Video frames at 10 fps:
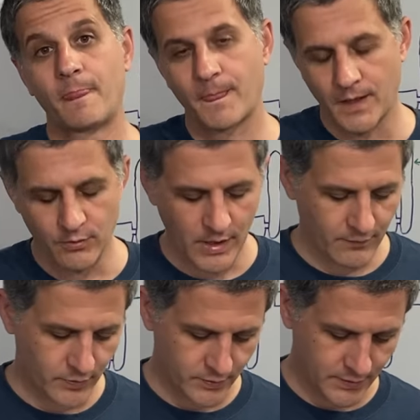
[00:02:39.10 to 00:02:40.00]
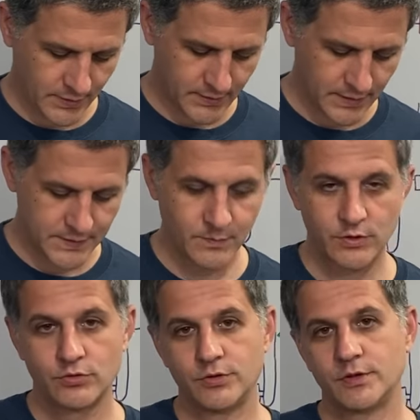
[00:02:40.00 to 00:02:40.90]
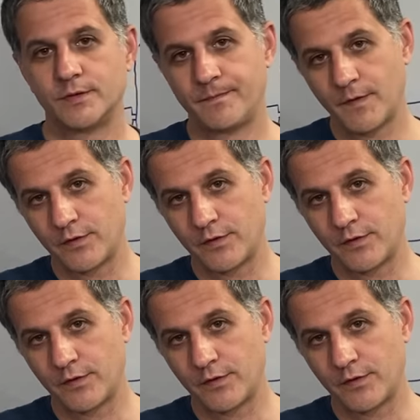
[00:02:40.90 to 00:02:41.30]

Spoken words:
However, that leads me to the